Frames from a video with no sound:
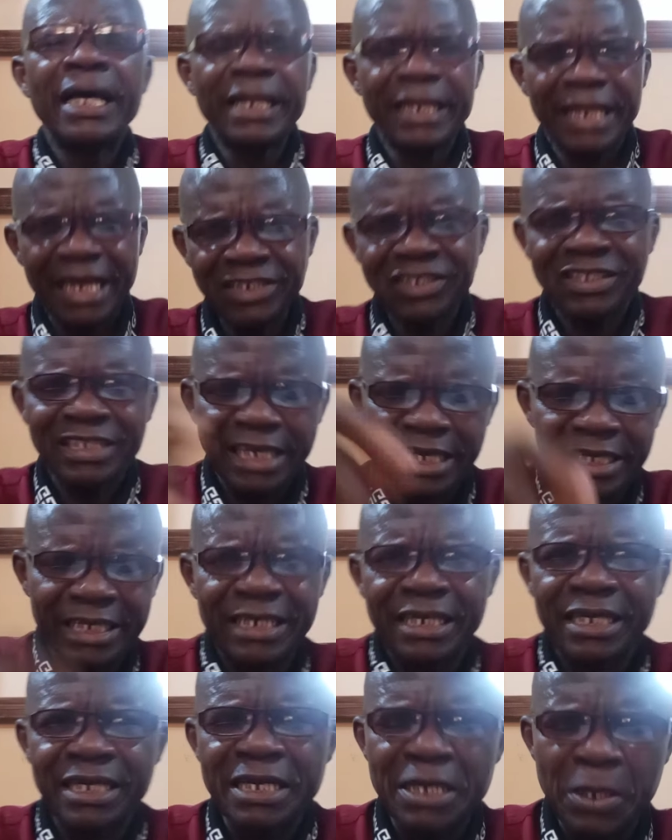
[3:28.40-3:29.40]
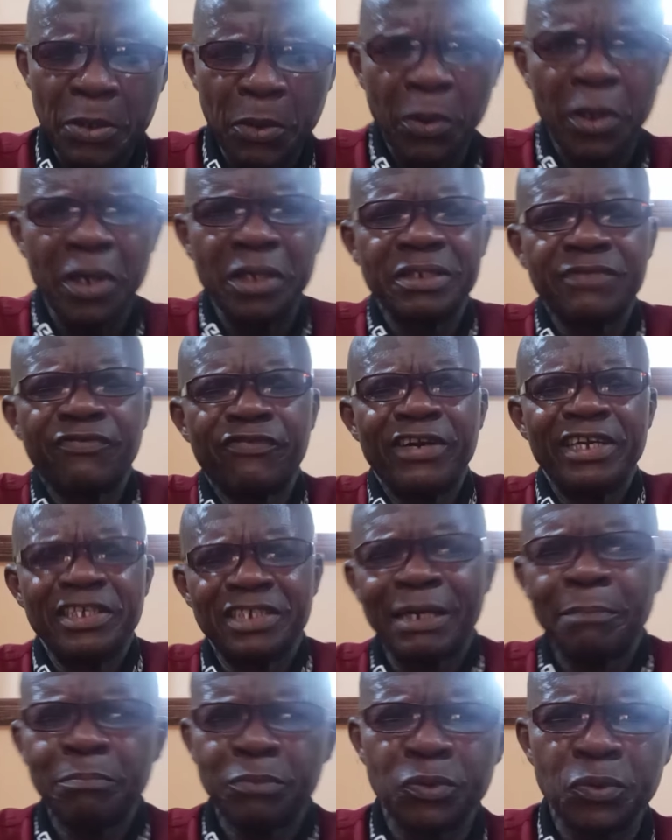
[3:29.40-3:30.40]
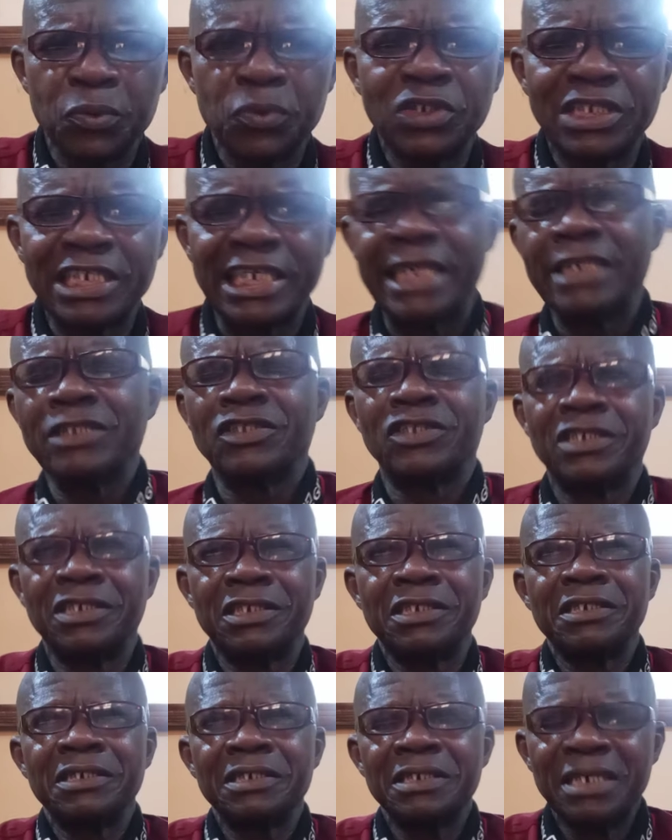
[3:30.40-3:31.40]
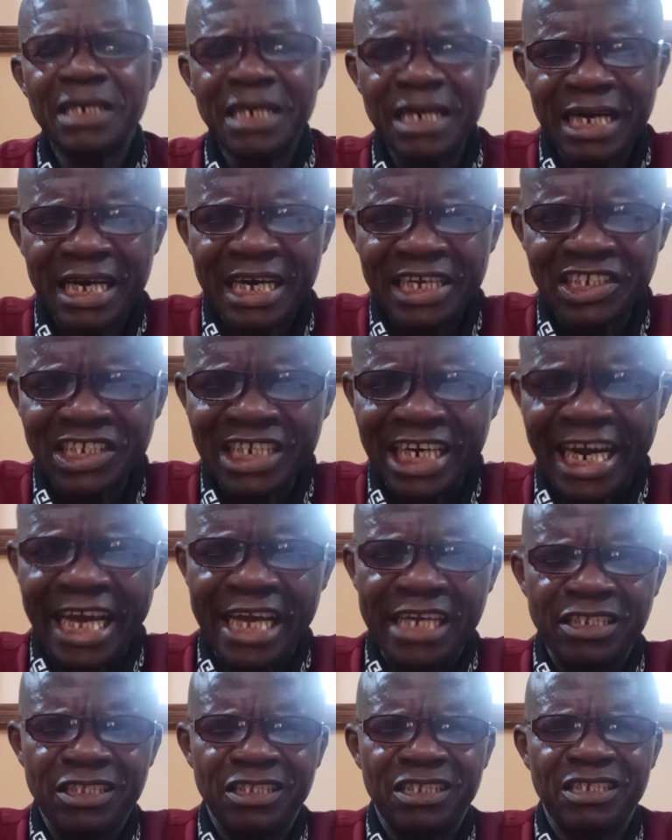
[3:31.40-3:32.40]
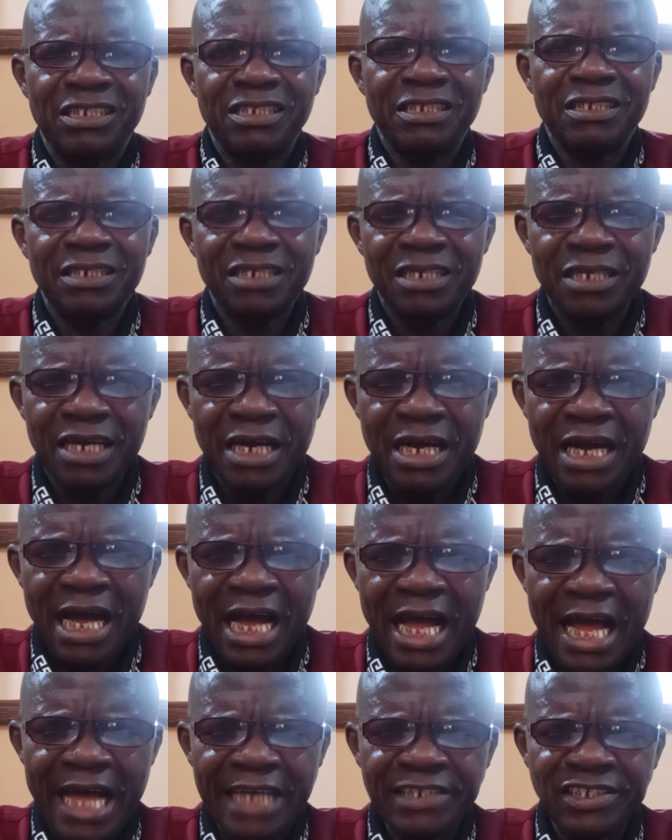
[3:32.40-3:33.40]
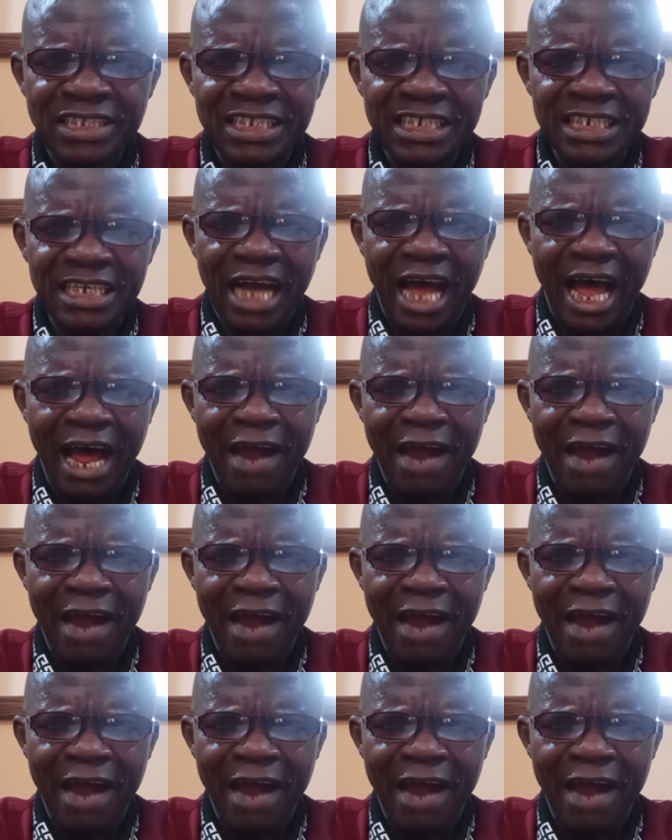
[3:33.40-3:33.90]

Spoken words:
Let's take a word, for example, straight. Straight, S-T-R-A-I-G-H-T,